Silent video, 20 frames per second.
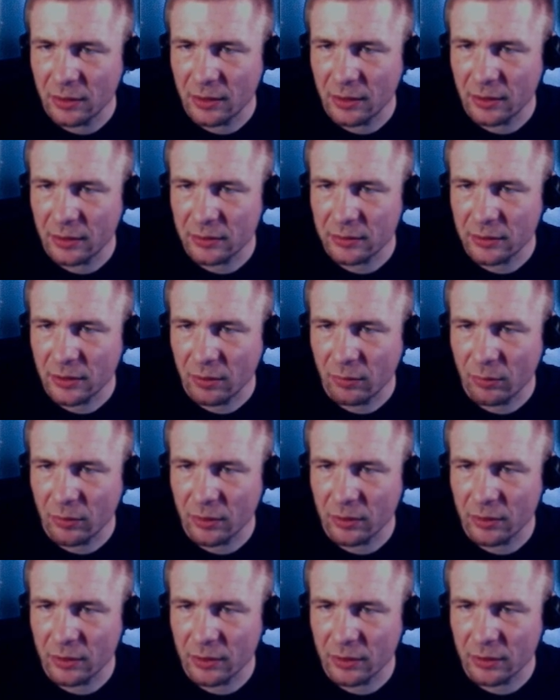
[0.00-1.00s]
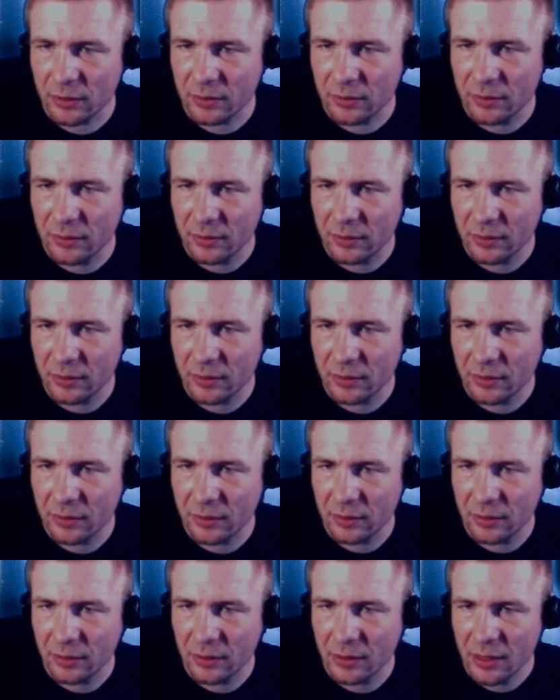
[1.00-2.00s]
And it's not wanting to.
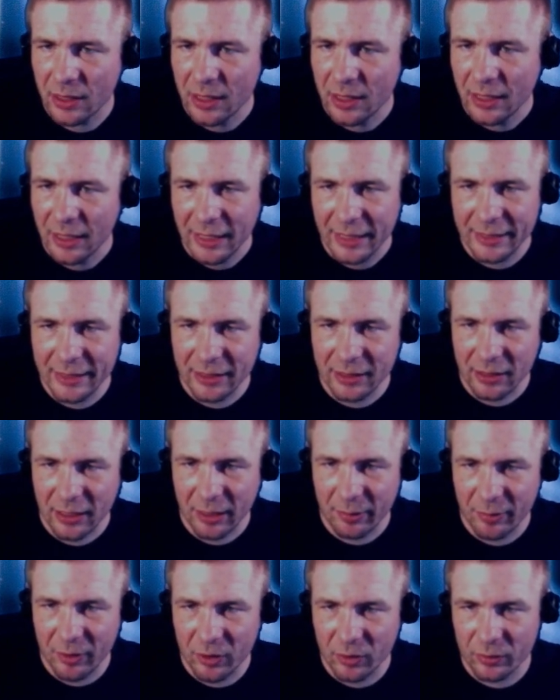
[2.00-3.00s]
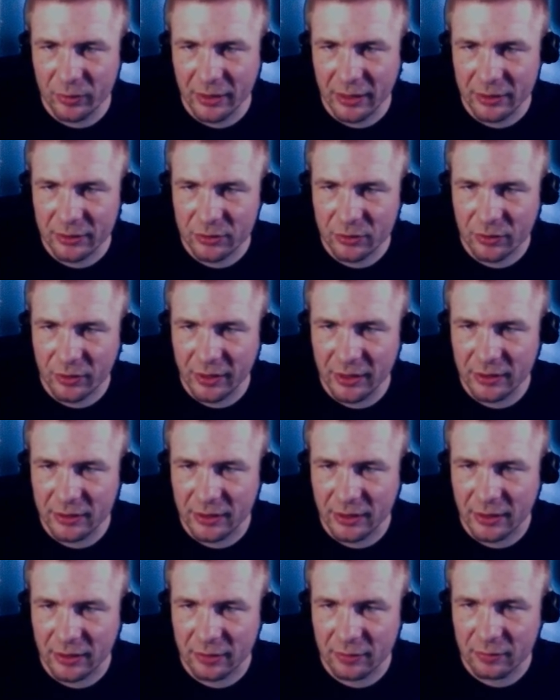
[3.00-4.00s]
It didn't like me doing that screen
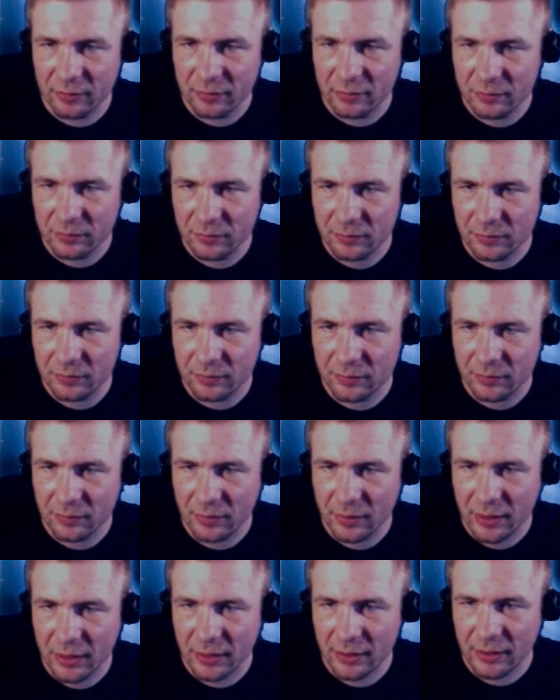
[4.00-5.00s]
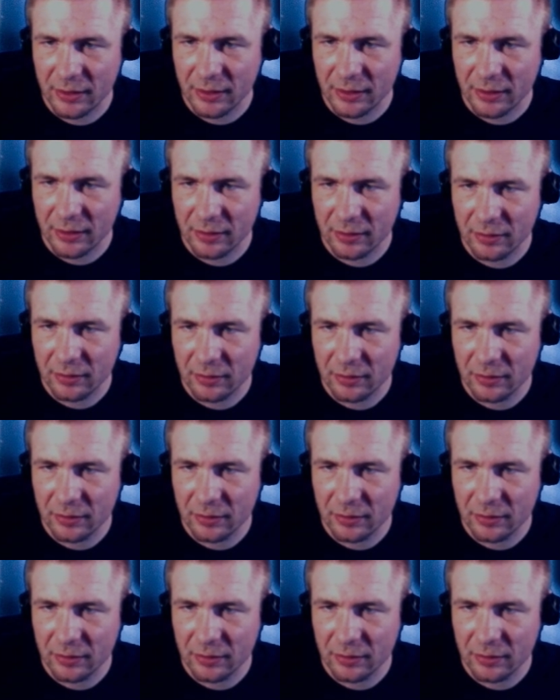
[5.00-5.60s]
thing, I think.